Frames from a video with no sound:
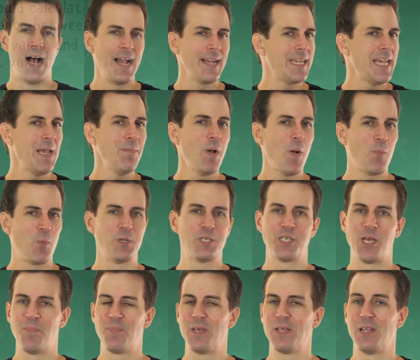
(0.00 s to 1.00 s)
I came up with
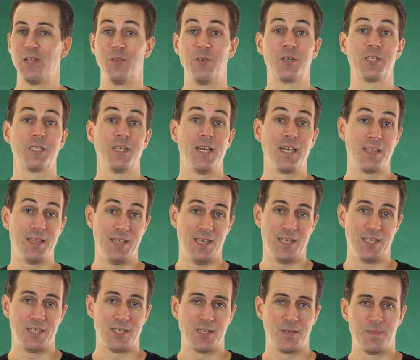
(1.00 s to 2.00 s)
something that looks like
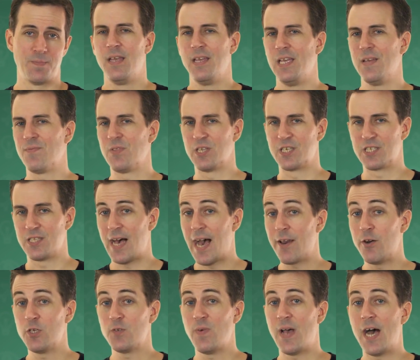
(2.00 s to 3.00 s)
this. If the
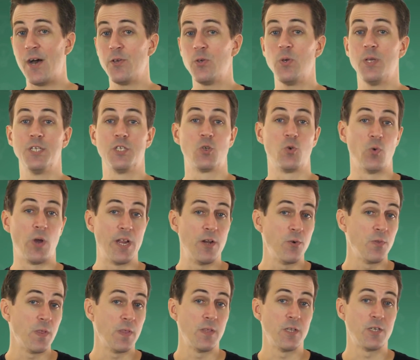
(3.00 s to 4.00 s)
slider's value is
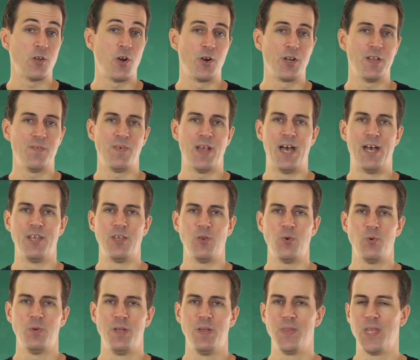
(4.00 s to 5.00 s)
greater than the target
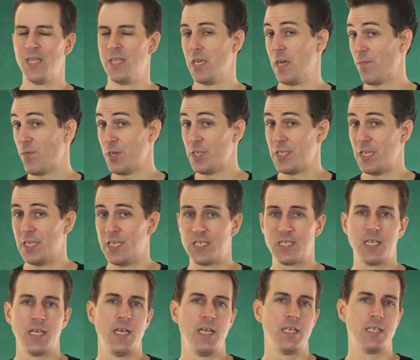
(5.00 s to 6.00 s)
value, then the difference
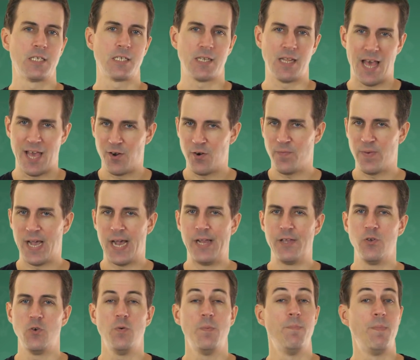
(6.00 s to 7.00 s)
is slider
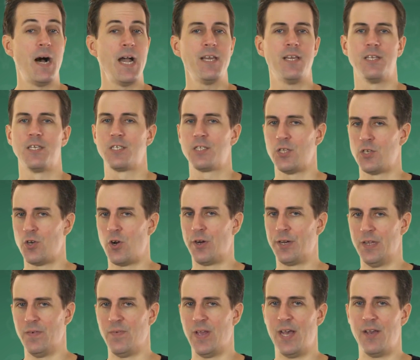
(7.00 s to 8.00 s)
value minus the
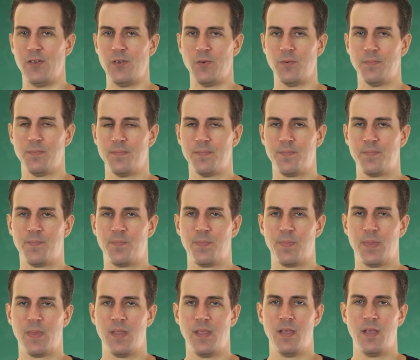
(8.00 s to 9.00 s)
target value.
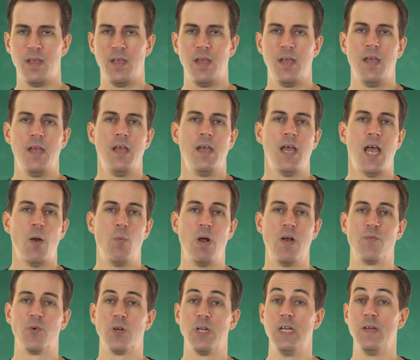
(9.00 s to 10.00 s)

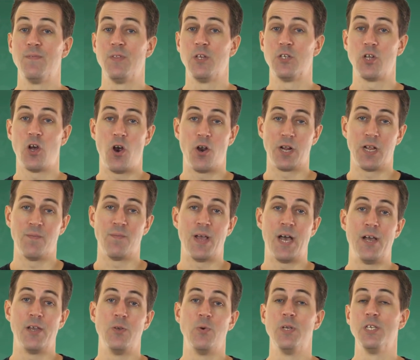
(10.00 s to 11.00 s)
However, if the target
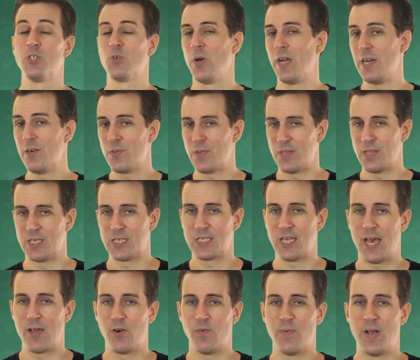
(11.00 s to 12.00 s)
value is greater than the
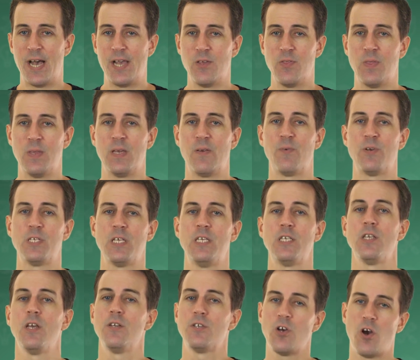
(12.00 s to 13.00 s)
slider value, then the difference
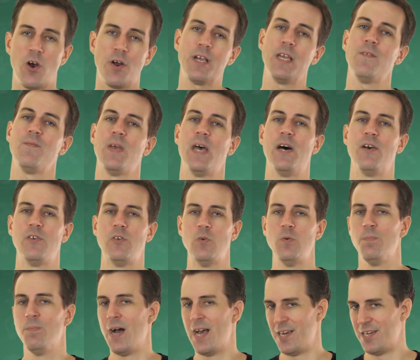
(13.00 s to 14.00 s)
is target
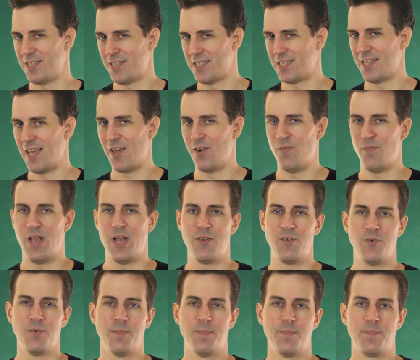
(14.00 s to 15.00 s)
value minus the slider
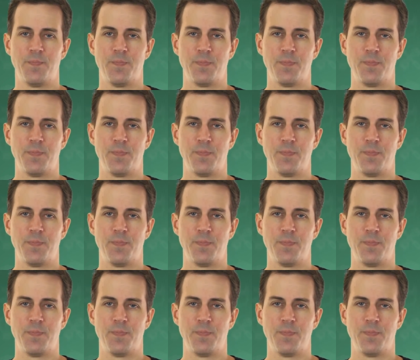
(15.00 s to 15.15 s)
value.